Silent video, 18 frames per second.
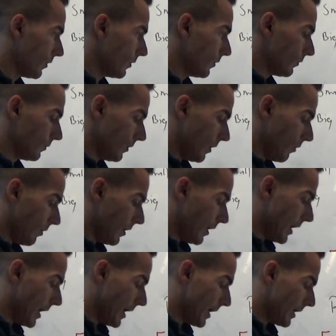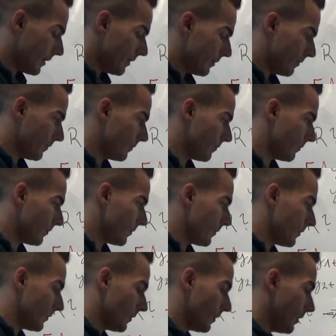So our R
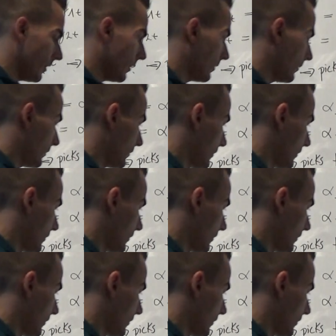is